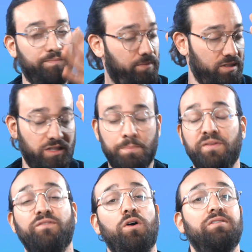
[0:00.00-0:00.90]
Slip and
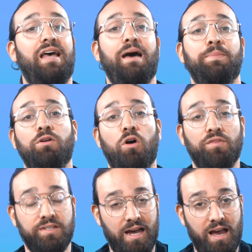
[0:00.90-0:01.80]
falls happen all the
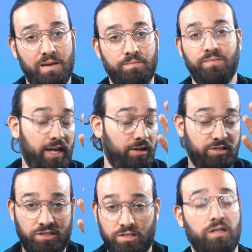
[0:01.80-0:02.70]
time. It
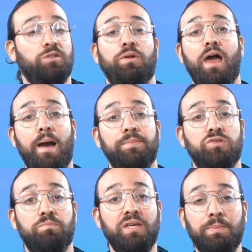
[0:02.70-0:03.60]
sucks when it happens
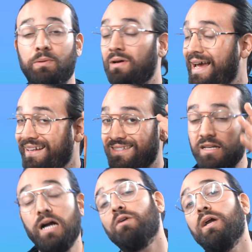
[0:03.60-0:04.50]
with people, and it's
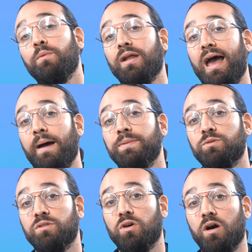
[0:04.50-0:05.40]
not great when it happens
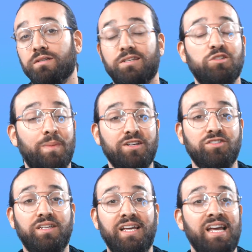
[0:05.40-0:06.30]
with dogs,
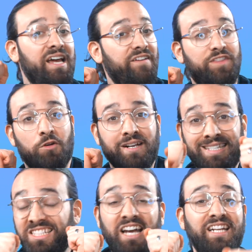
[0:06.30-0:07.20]
especially if they're
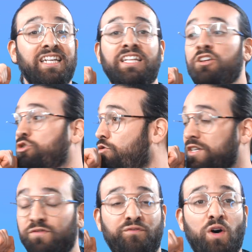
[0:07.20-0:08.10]
excited and there's all
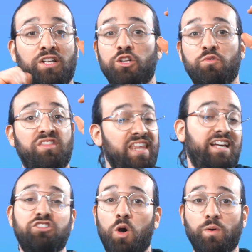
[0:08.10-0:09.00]
these fun new
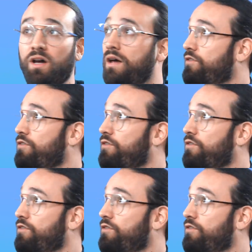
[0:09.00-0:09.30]
things going on.